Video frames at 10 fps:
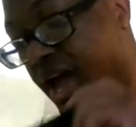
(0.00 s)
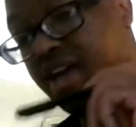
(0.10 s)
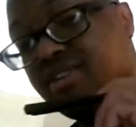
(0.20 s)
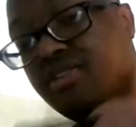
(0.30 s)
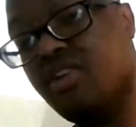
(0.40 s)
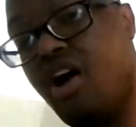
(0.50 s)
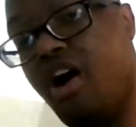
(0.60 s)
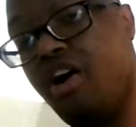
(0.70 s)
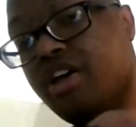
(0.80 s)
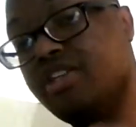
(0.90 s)
as
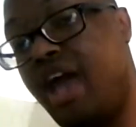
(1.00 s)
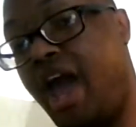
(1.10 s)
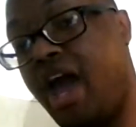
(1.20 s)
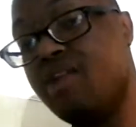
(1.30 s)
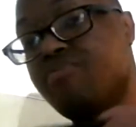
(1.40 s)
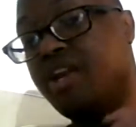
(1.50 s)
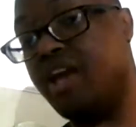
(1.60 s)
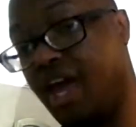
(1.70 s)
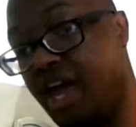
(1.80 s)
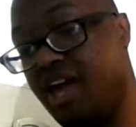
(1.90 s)
long as Adam and
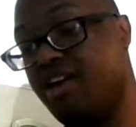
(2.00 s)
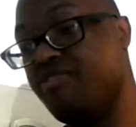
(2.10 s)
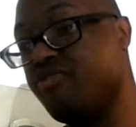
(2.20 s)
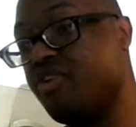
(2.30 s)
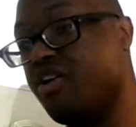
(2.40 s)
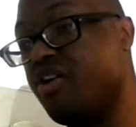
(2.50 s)
Eve